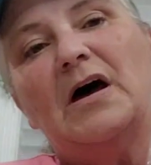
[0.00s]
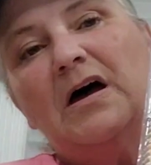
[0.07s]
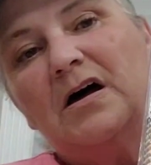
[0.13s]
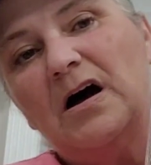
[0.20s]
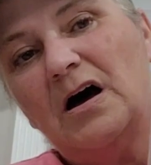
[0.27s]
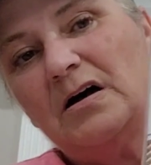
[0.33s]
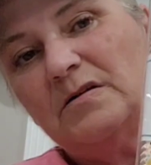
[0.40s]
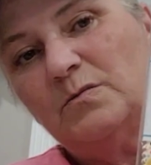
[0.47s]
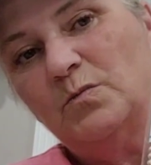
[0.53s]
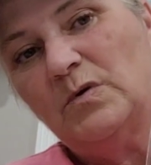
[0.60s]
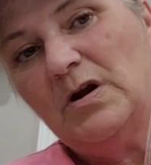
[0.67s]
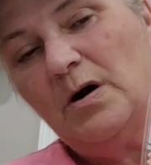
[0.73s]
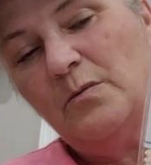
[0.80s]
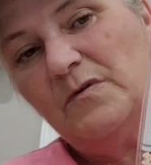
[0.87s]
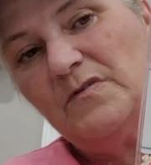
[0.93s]
I had gotten when
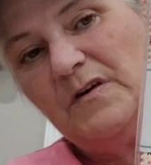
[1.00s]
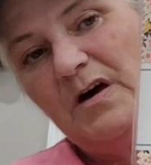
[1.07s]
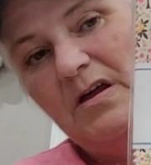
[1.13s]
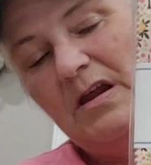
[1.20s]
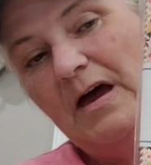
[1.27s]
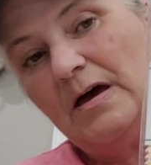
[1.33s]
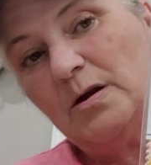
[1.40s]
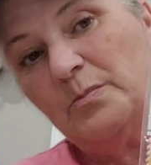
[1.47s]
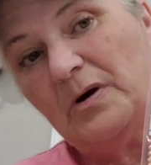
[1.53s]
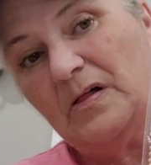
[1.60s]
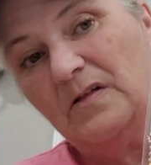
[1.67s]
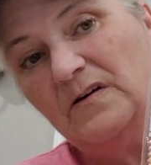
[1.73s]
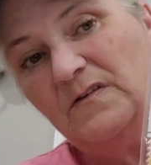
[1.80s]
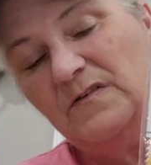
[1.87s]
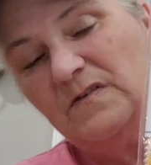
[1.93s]
I was at
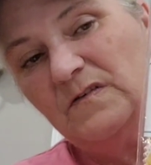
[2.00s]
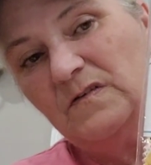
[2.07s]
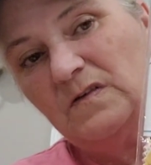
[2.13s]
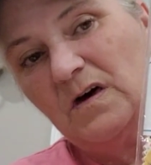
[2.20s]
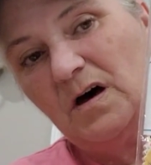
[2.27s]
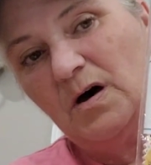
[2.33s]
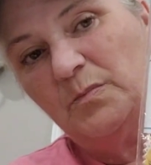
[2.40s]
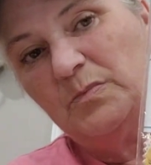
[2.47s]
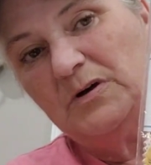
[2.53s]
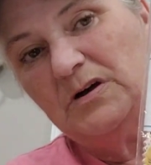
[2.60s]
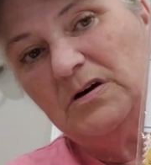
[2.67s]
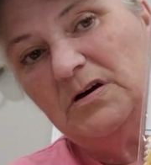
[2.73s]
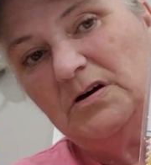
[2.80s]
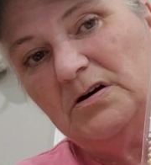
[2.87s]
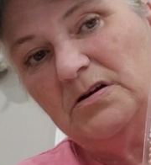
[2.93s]
Annabella's up
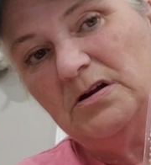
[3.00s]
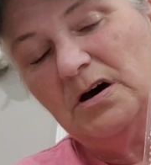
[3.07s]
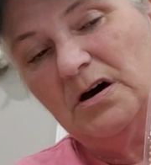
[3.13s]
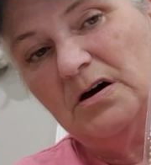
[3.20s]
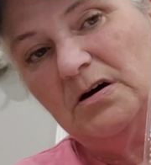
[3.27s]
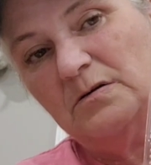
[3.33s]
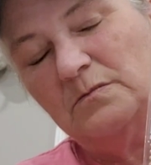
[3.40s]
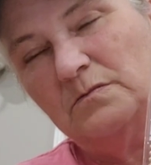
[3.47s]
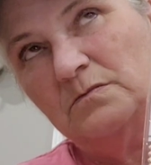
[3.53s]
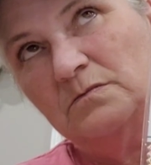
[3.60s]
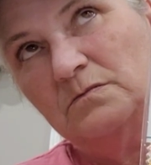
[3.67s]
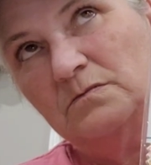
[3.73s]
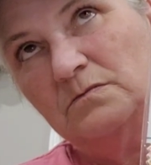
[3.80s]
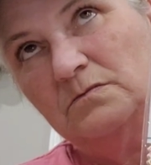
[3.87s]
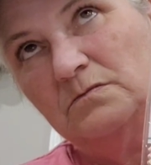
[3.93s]
in um,
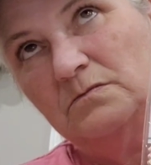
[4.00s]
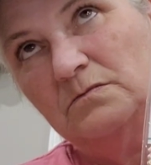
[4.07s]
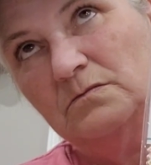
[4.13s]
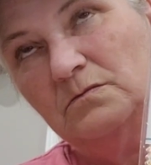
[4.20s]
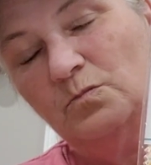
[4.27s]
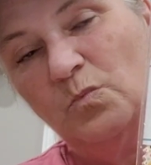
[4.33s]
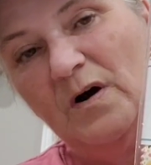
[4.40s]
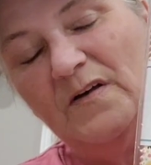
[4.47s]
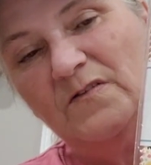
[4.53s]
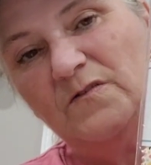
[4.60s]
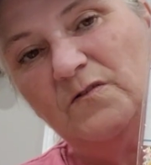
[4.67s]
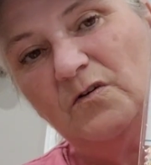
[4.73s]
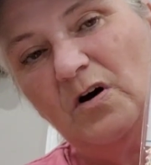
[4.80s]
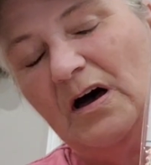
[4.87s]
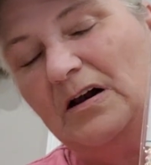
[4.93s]

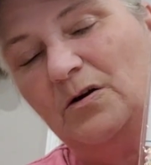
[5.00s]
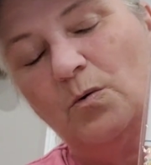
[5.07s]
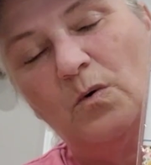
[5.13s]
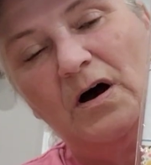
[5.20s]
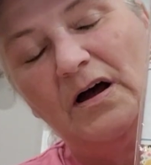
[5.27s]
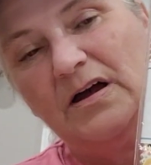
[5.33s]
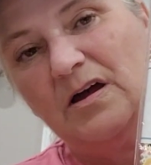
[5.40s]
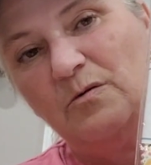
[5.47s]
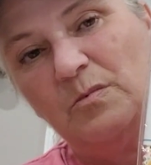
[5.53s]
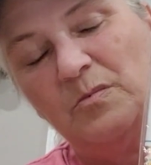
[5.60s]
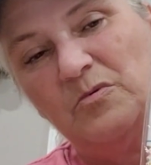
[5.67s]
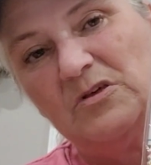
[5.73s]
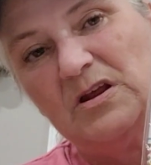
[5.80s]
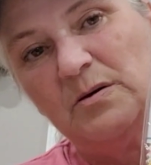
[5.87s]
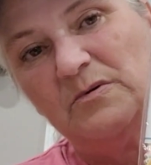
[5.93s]
Waynesville. I don't know why I can't
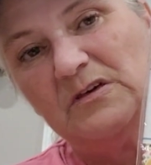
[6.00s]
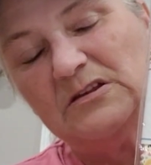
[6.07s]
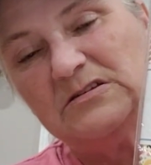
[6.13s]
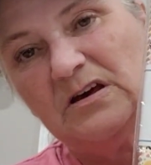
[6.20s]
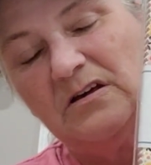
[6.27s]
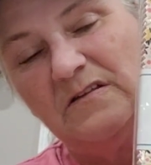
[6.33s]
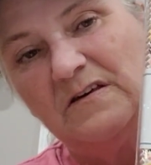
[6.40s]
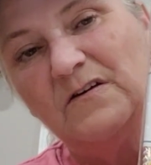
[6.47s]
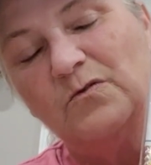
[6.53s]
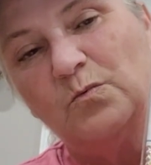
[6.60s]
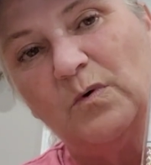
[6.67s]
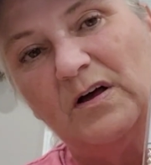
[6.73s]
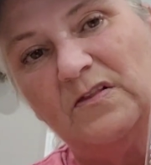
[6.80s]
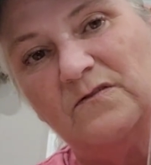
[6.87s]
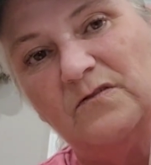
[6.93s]
remember the name of that town. I think it's
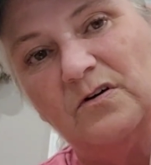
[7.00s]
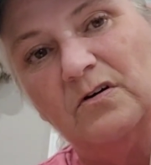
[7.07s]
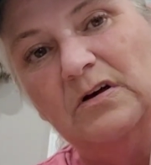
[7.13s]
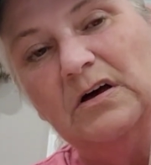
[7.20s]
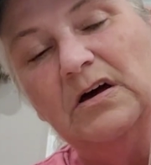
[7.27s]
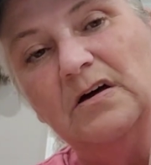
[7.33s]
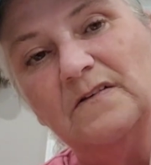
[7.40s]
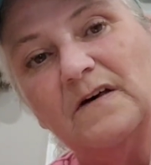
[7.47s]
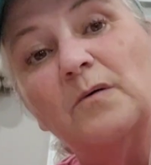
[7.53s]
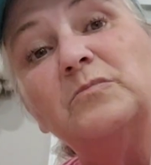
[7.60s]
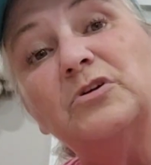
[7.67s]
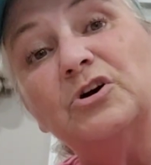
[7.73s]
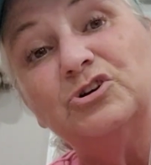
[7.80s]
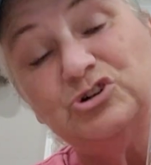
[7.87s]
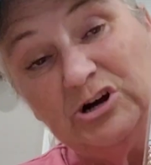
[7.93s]
Waynesville. It's up
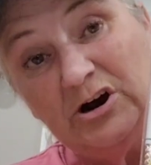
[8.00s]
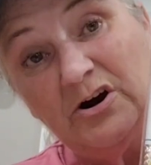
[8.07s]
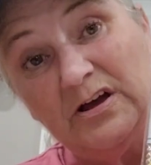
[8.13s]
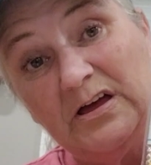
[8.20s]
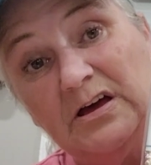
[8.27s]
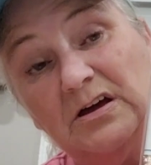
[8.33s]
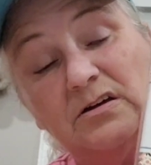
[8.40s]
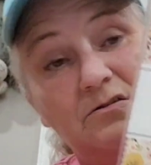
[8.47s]
near Cherokee,